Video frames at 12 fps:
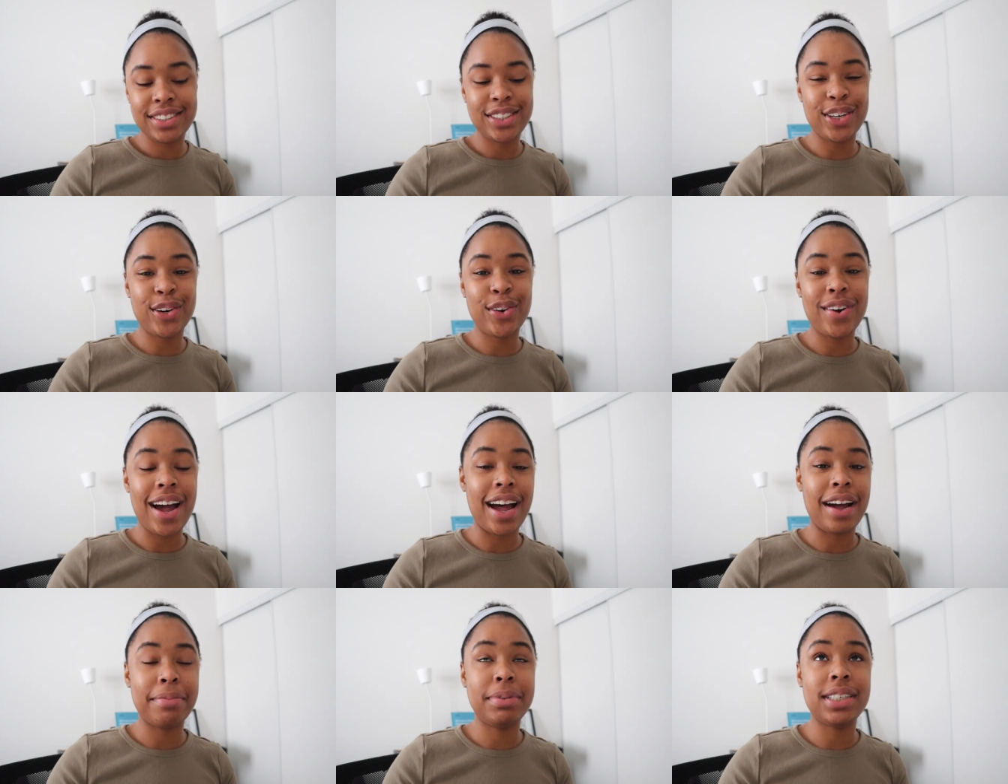So
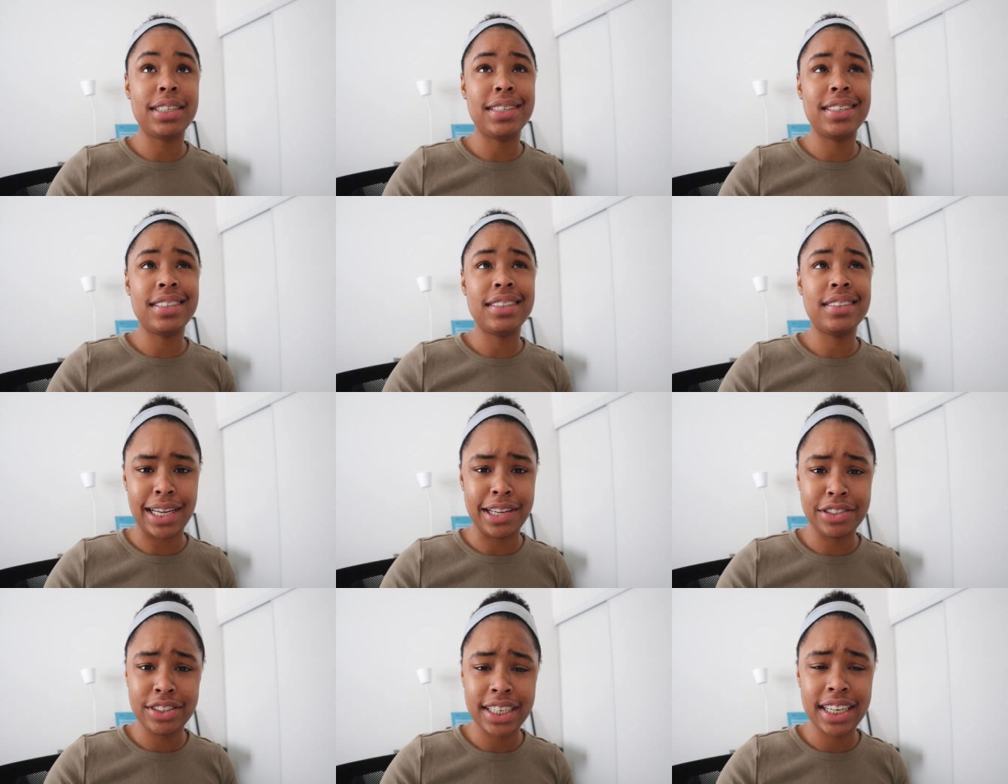happy
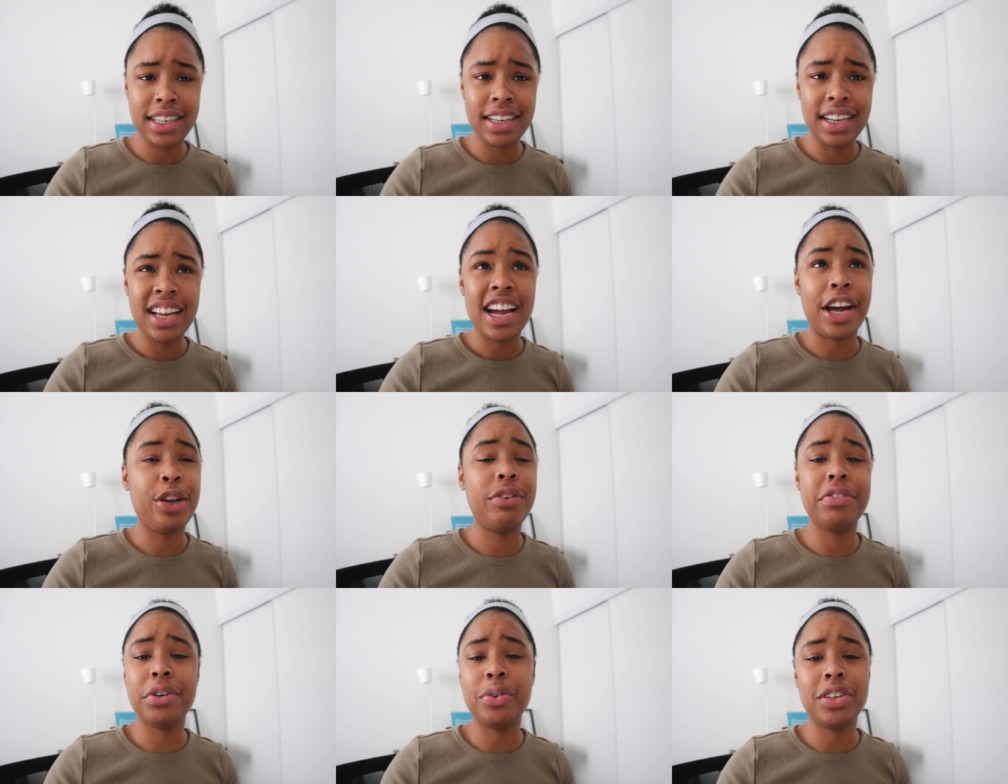Saturday. I don't
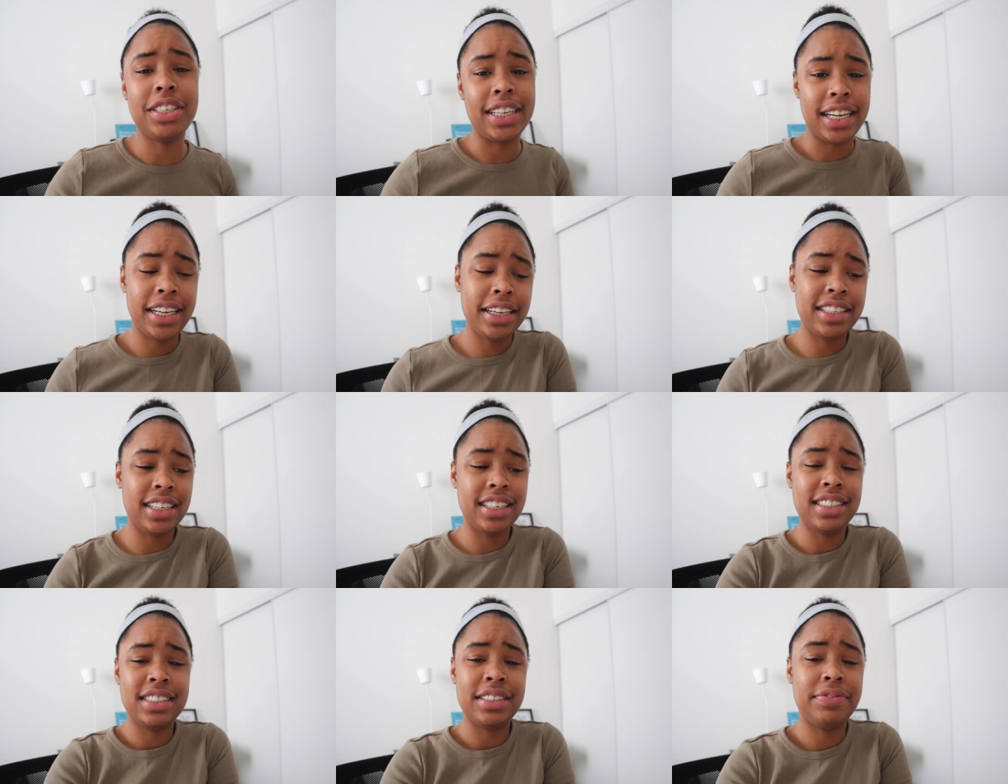even know what day it
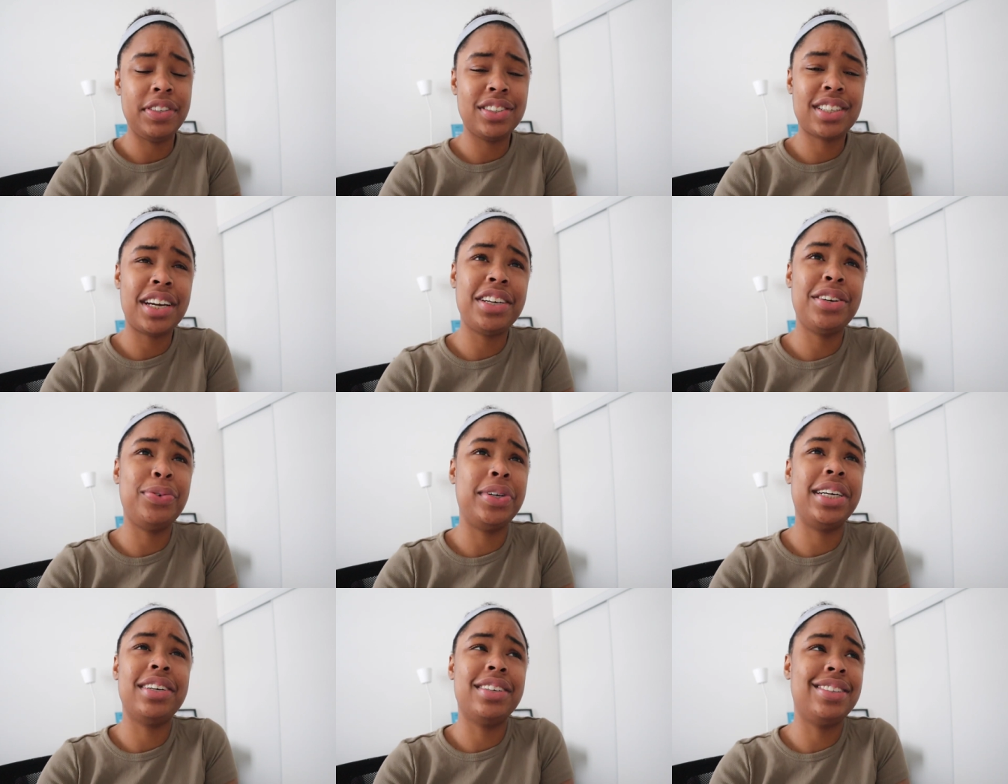is. It feels kind of
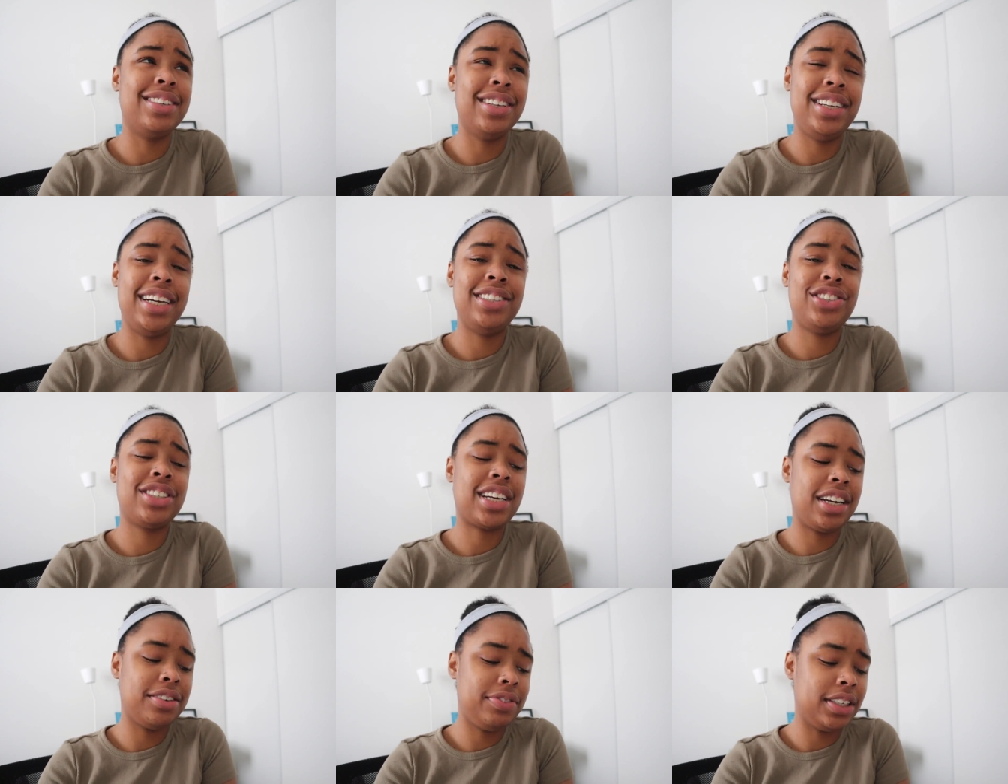weird. The days just
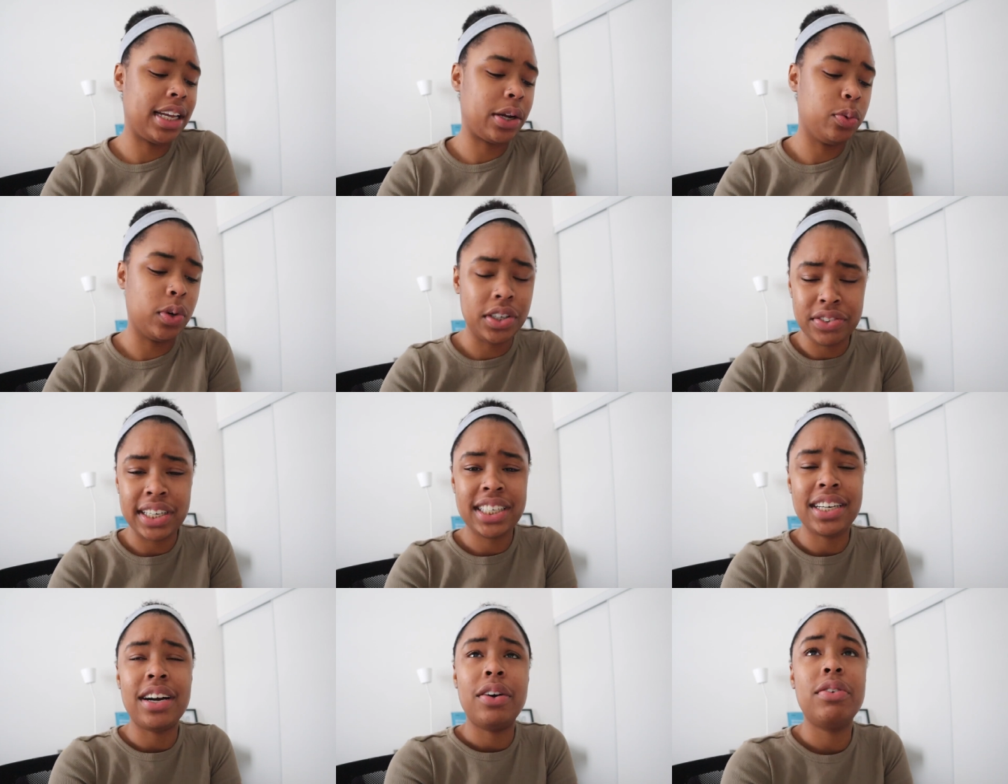kind of feel like one right
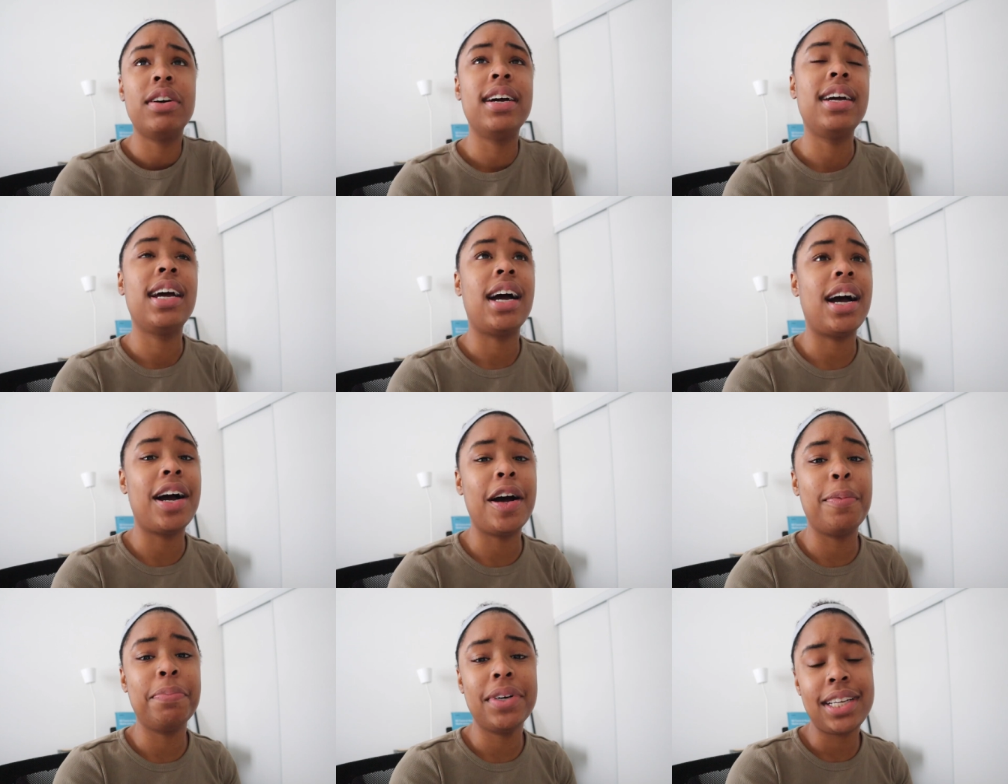now.
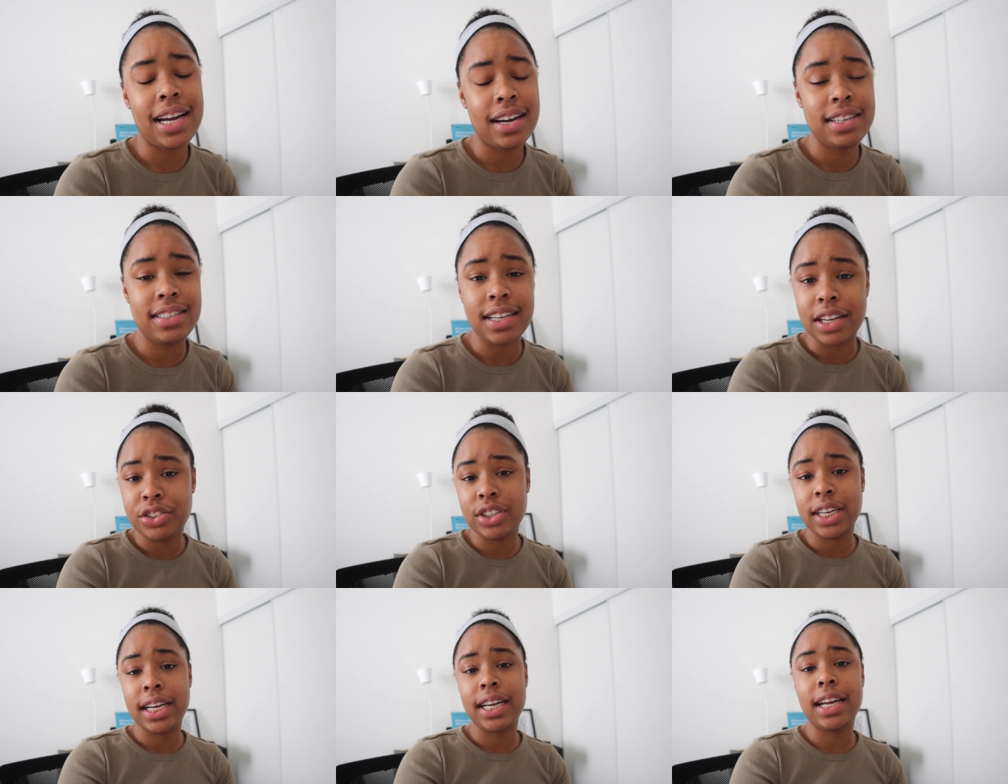Um, but yeah, it's
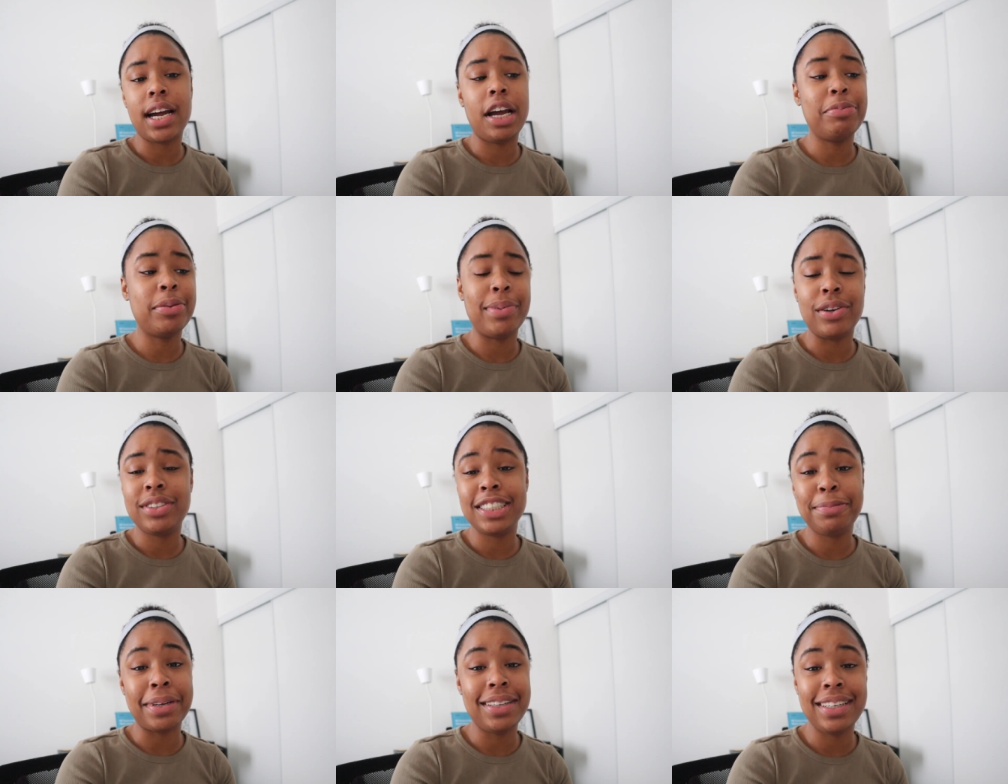Saturday. I'm about to
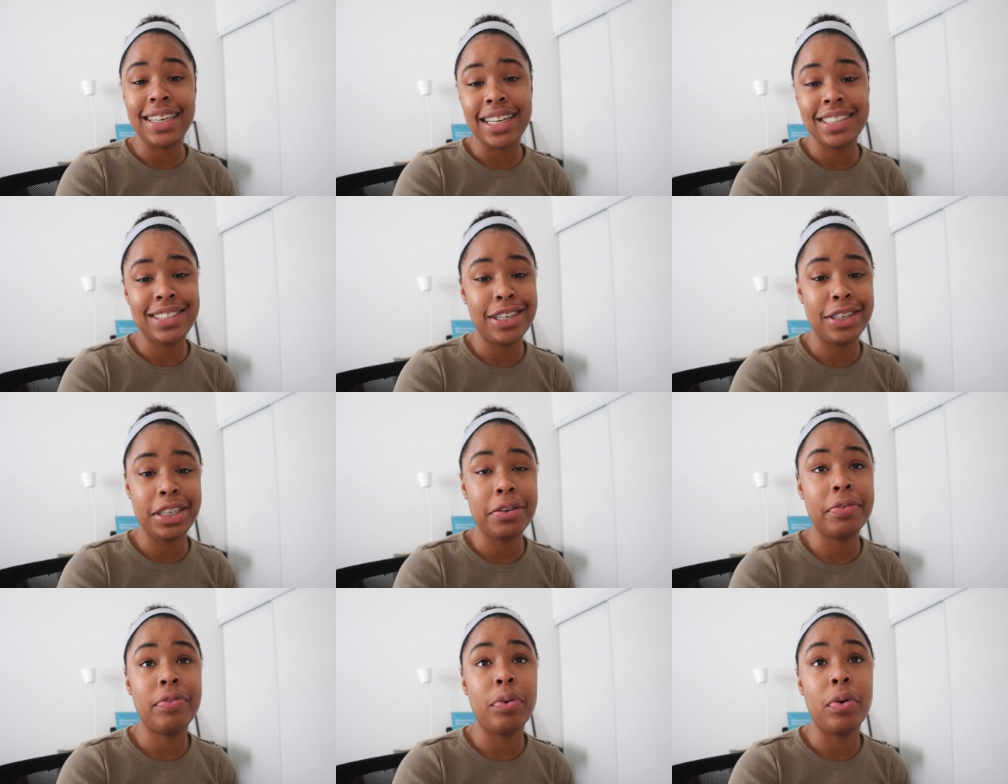spend the day
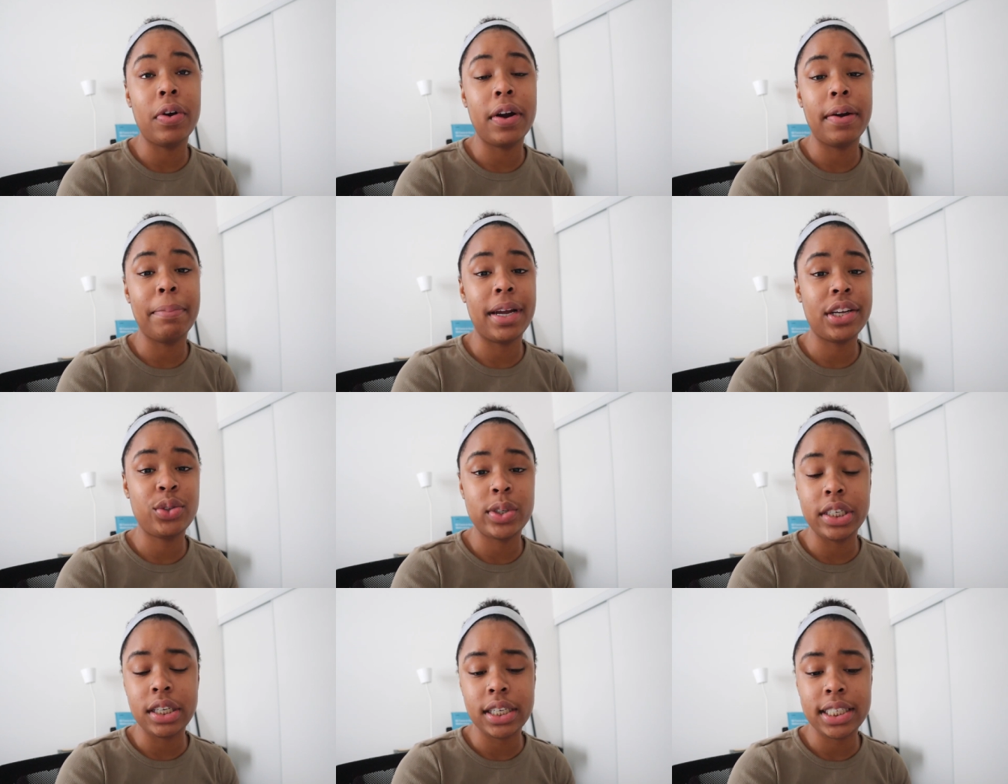studying for my
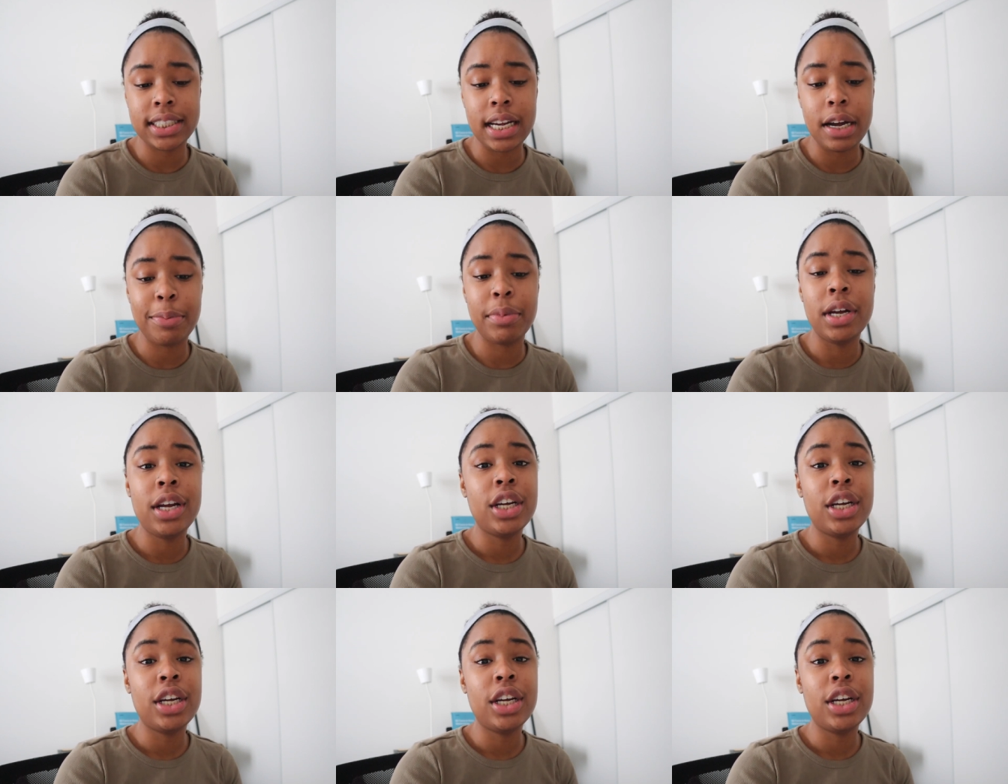actuarial exam.